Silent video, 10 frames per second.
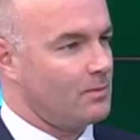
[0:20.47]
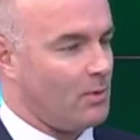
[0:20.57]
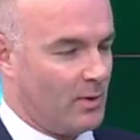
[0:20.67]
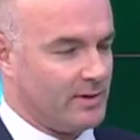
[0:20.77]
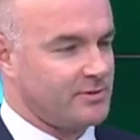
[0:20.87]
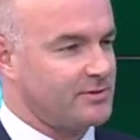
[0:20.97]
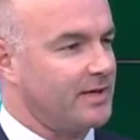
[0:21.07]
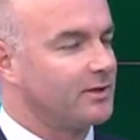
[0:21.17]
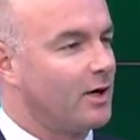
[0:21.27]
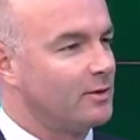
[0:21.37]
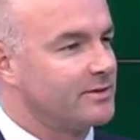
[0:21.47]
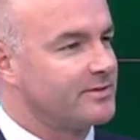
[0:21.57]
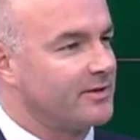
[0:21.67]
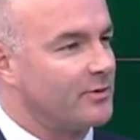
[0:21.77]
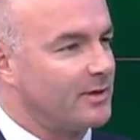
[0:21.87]
Well, as you said, coal is
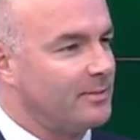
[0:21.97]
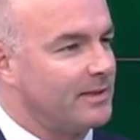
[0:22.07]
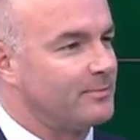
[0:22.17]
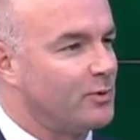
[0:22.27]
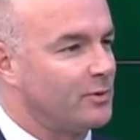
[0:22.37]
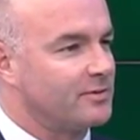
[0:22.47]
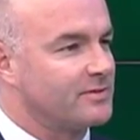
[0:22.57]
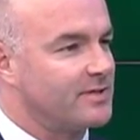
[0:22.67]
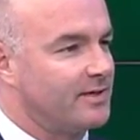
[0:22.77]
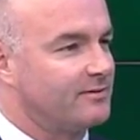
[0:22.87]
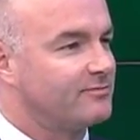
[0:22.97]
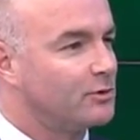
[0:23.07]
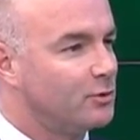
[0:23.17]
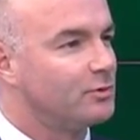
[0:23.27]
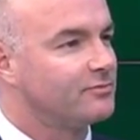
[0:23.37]
an incredibly important uh,
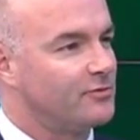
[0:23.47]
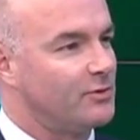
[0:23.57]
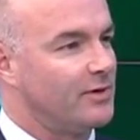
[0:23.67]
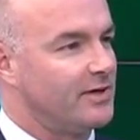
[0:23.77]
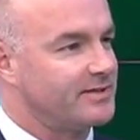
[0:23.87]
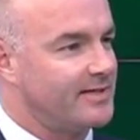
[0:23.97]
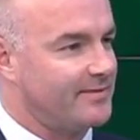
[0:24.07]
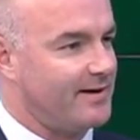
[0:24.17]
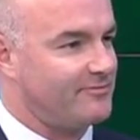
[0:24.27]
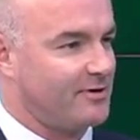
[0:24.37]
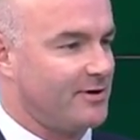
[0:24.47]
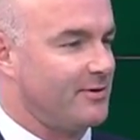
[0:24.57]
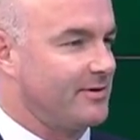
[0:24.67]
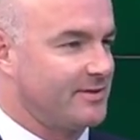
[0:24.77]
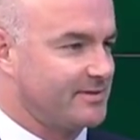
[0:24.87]
fuel for South
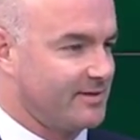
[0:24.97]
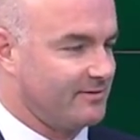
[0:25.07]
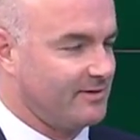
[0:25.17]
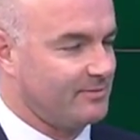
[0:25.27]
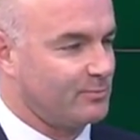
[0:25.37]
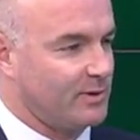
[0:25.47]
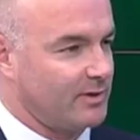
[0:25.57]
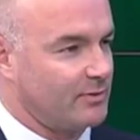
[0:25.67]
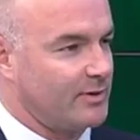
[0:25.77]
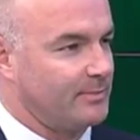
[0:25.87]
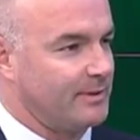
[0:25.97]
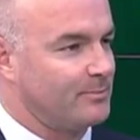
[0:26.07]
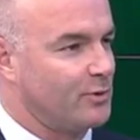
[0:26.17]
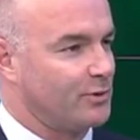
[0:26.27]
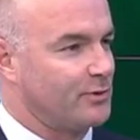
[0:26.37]
Africa and it's uh, imp- incredibly
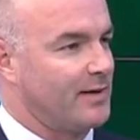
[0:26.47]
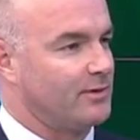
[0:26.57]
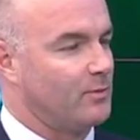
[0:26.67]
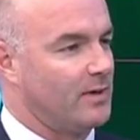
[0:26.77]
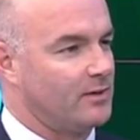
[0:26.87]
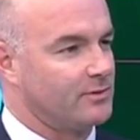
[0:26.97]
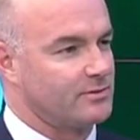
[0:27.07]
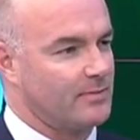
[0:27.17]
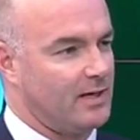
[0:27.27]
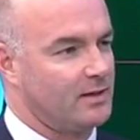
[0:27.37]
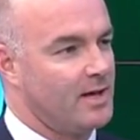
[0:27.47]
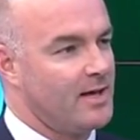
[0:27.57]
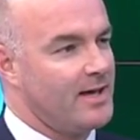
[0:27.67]
important around the world as well.